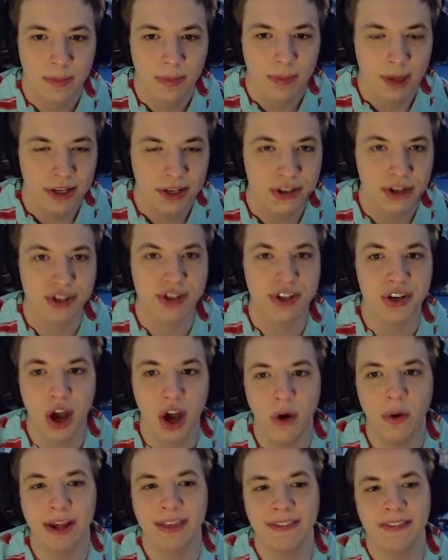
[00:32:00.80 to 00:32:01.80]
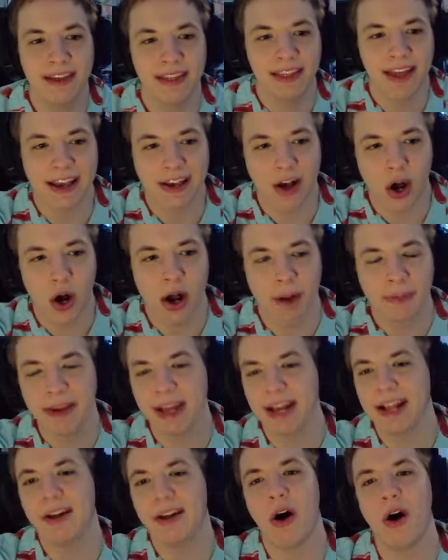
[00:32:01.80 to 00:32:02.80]
just knowing that, like, oh, I'm
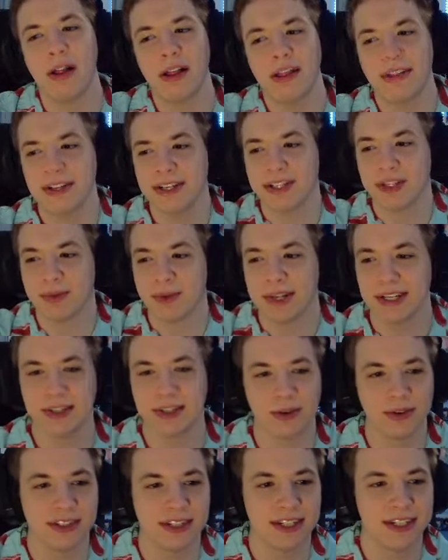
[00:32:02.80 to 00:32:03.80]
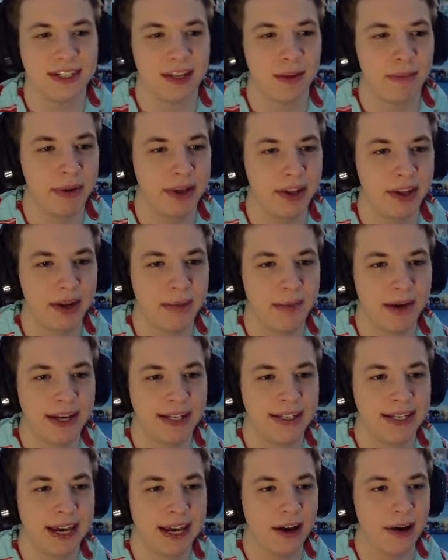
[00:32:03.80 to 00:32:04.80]
getting all of these resources to build up my
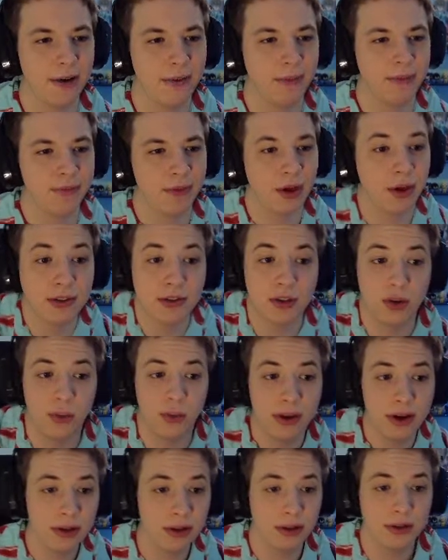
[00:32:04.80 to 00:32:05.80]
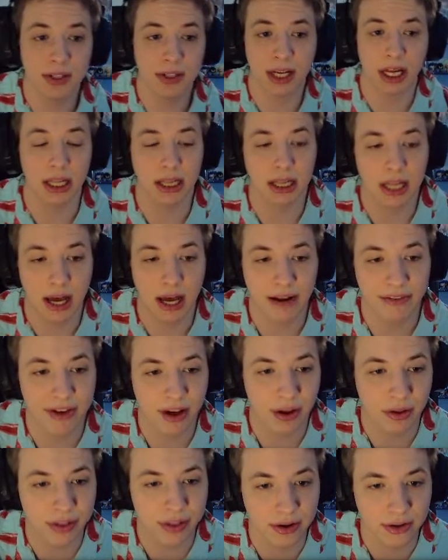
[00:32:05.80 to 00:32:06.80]
town. Also, we are losing a lot of
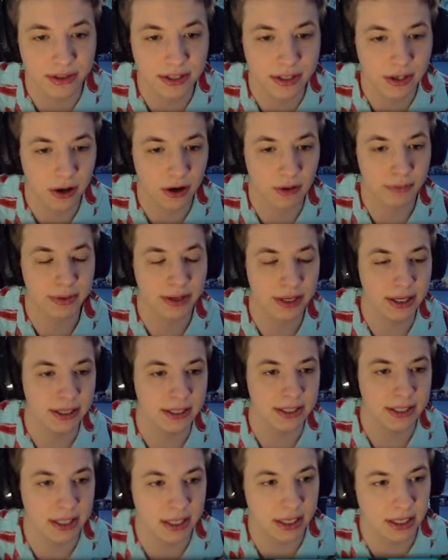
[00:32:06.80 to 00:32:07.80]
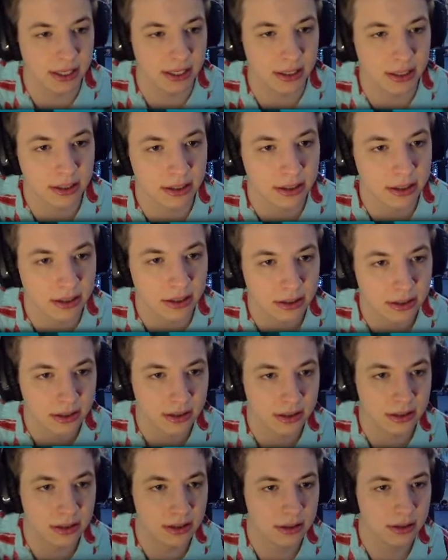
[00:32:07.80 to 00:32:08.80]
health here. This Harpy is, uh,
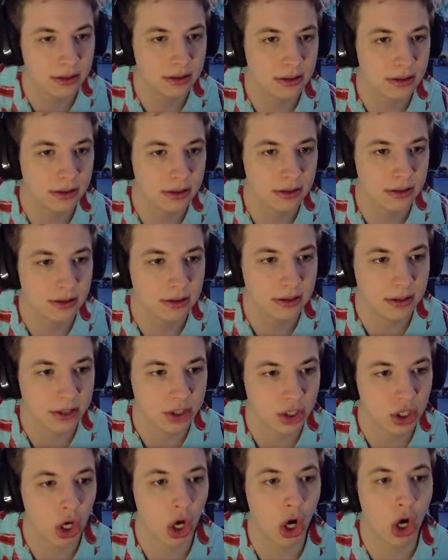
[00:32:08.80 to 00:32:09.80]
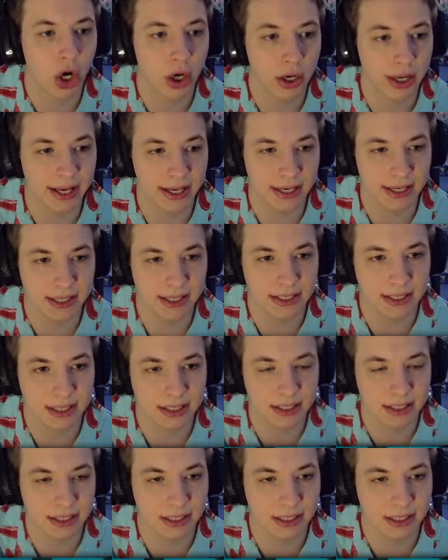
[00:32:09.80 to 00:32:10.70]
it's hurting us.